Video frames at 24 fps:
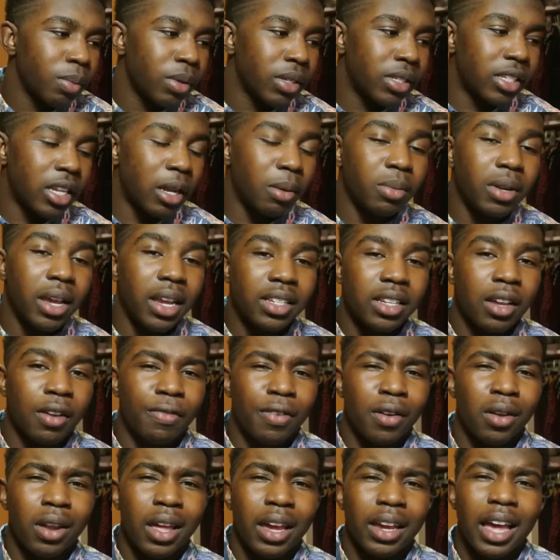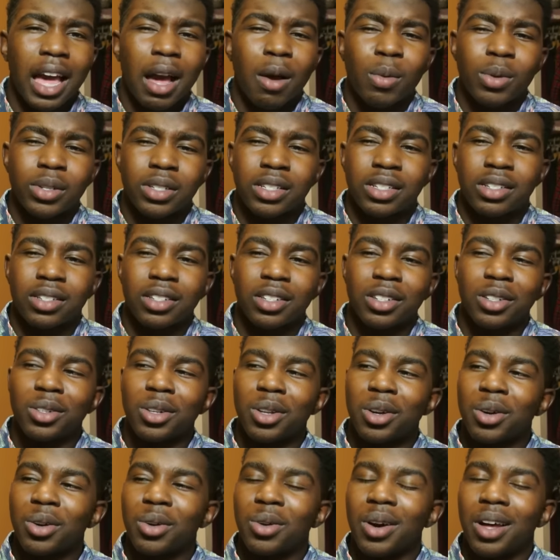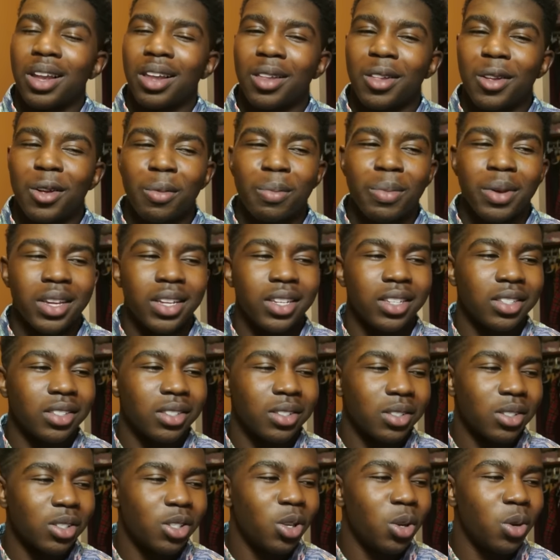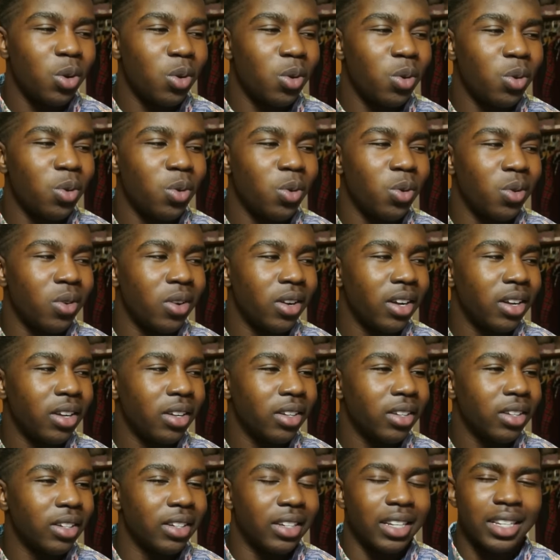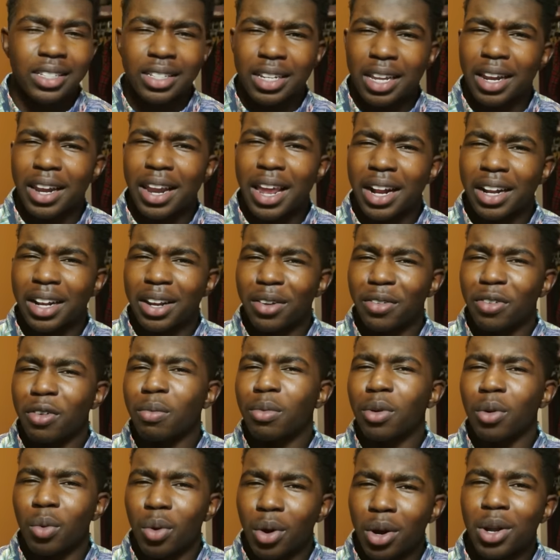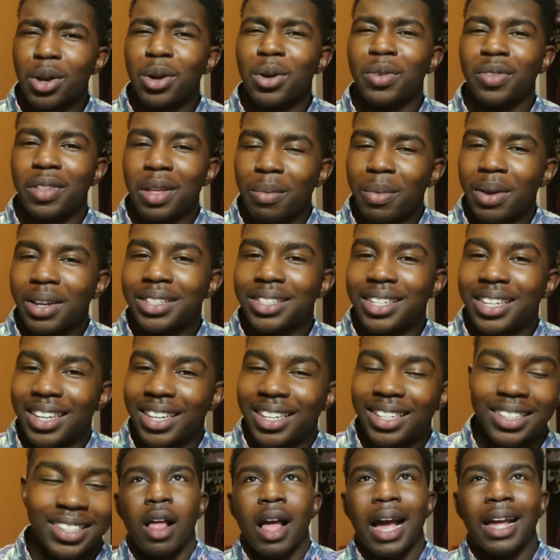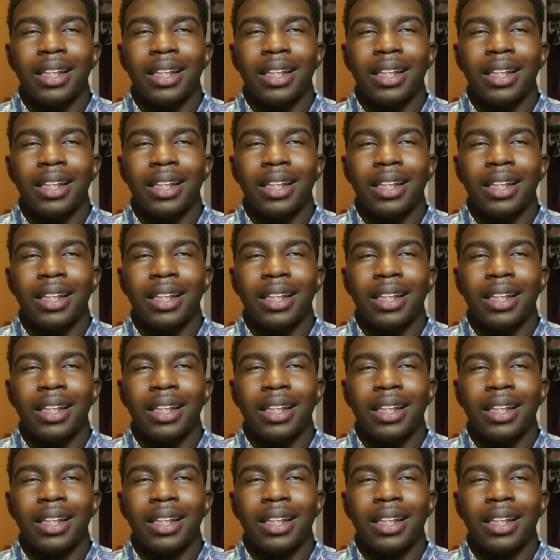But some days I felt like I was, you know, a little bit too disconnected from the world, if that makes sense.